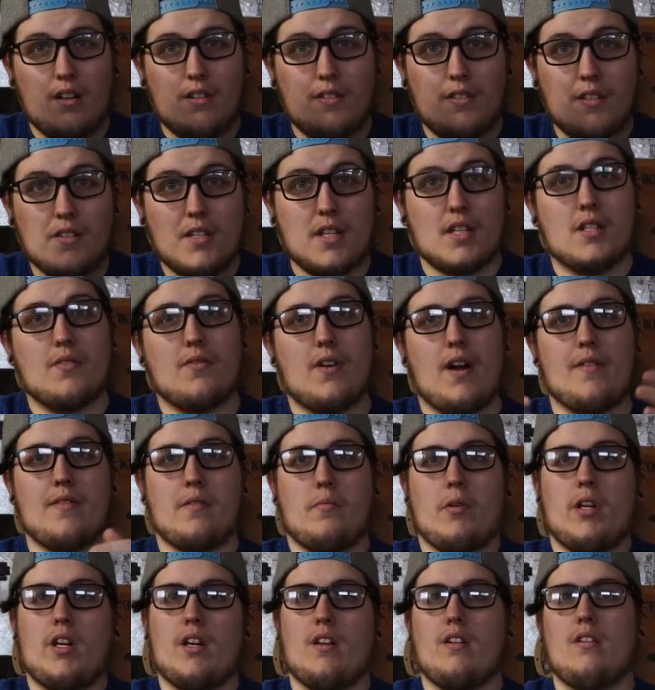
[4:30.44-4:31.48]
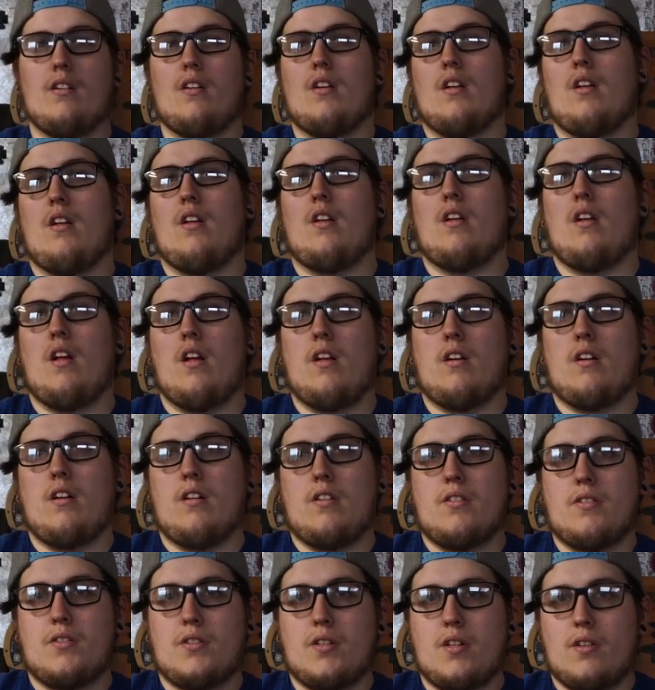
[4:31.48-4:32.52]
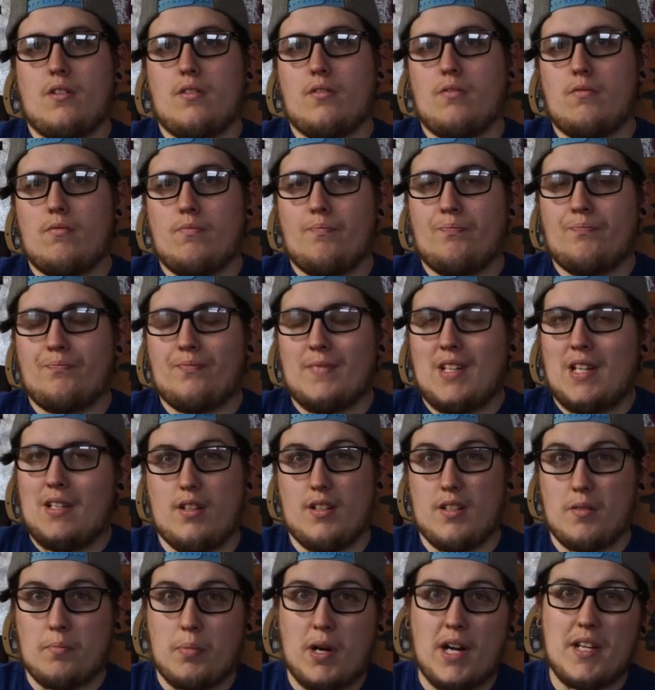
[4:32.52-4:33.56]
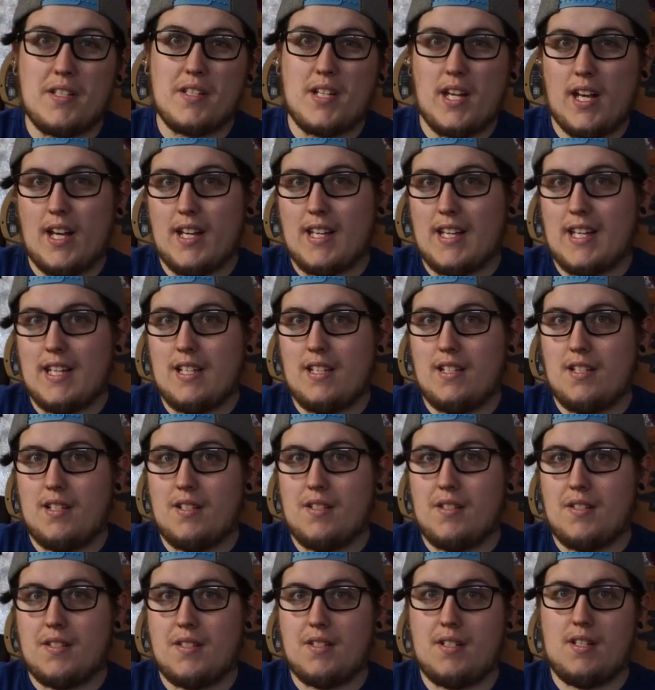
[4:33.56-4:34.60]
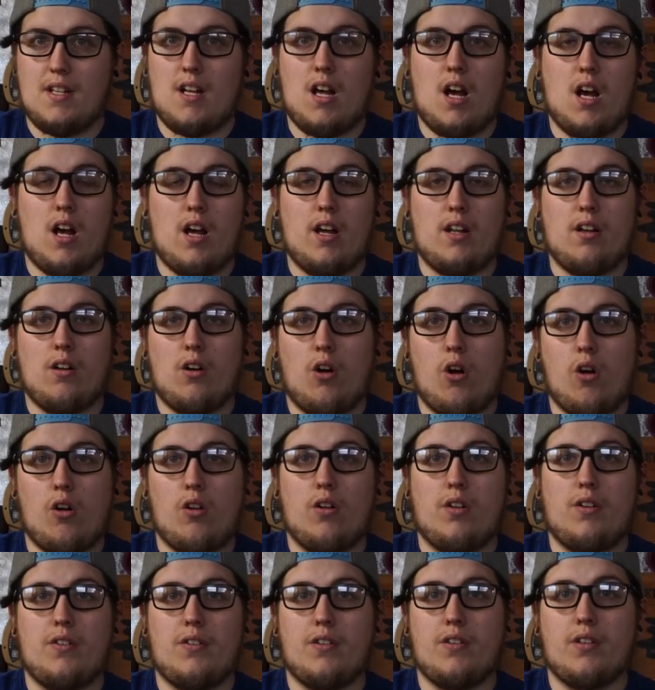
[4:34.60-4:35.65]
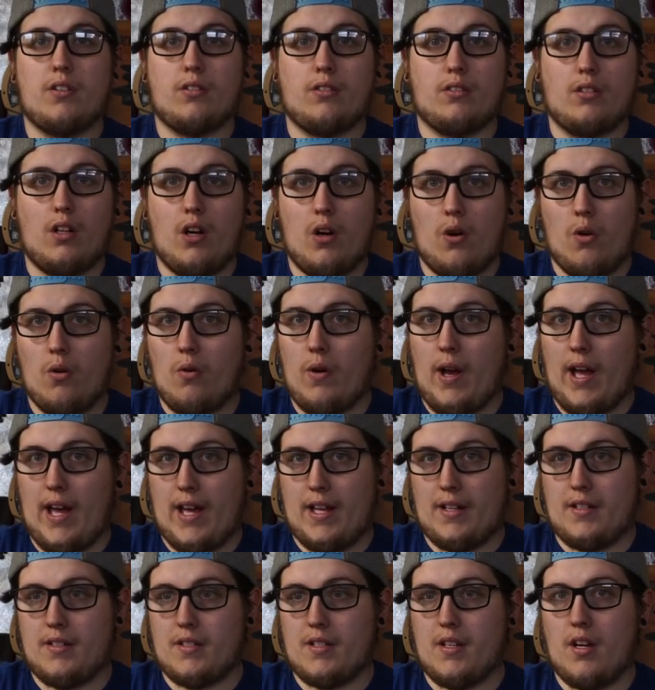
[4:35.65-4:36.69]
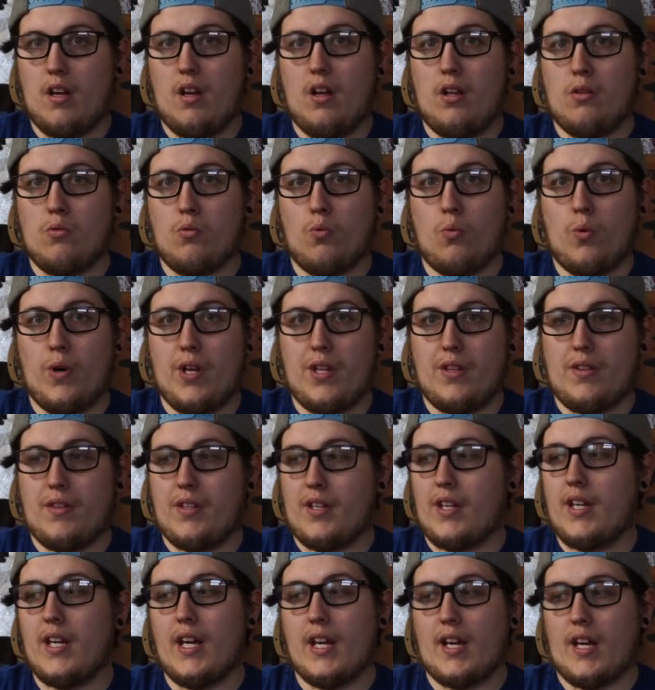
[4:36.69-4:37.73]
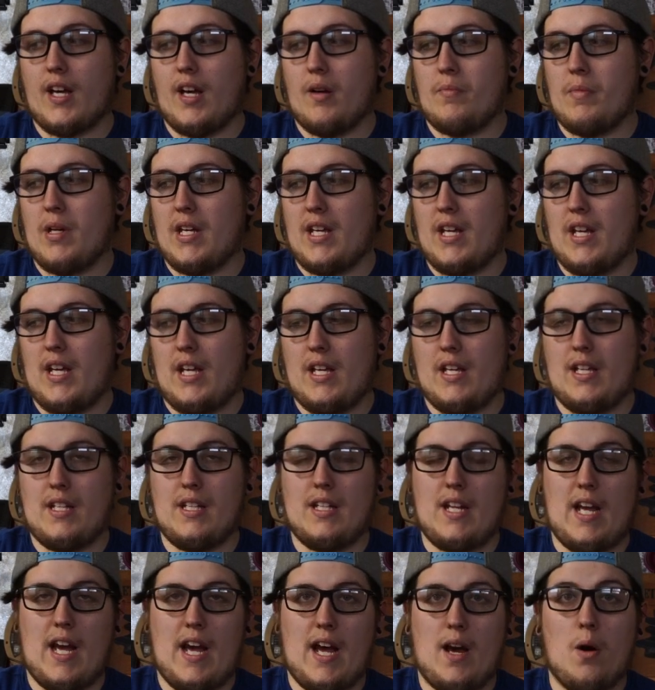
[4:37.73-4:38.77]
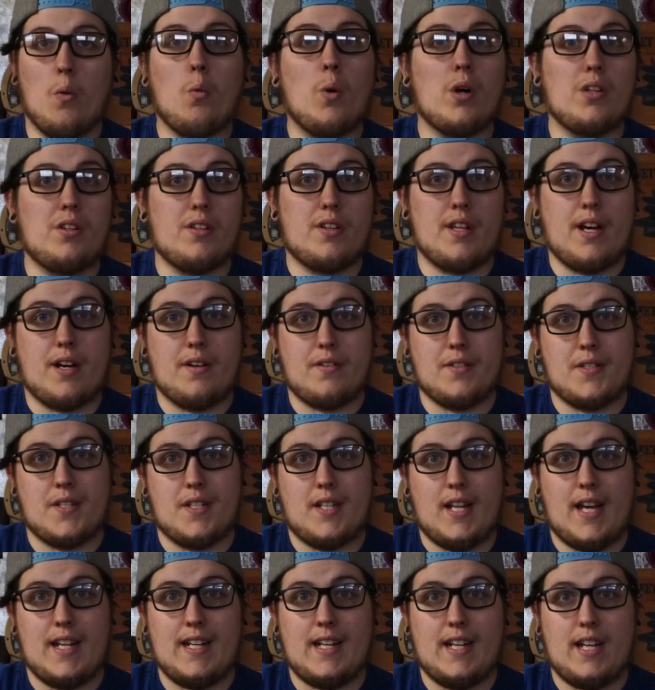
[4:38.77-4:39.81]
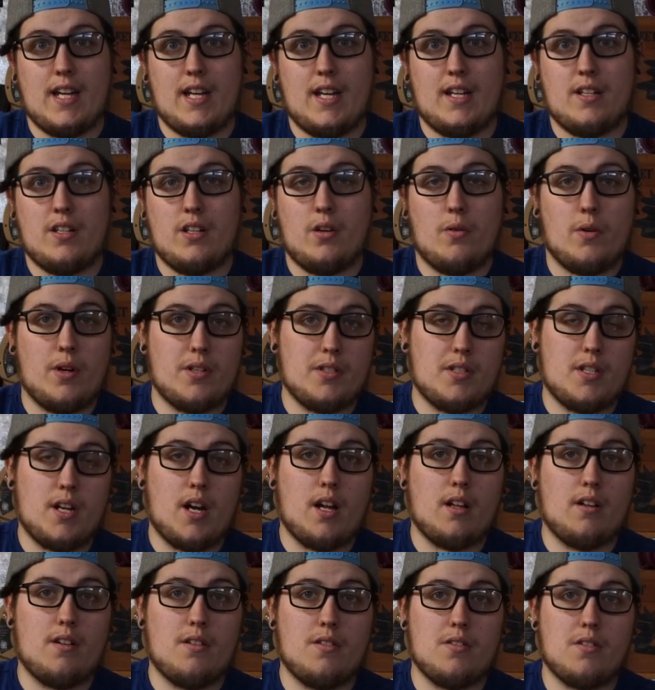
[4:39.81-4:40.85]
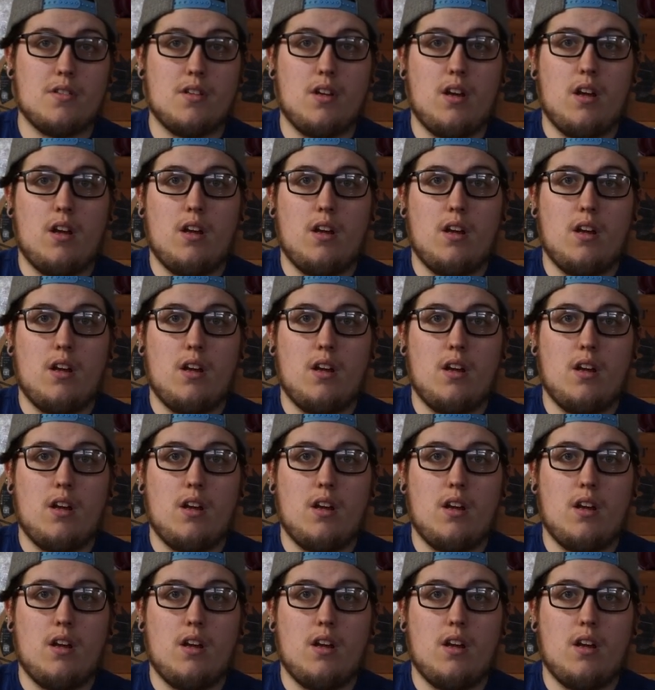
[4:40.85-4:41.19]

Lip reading: This thing's for everybody. So the price tag is not on the low end, with the kit coming in at $1,099 US.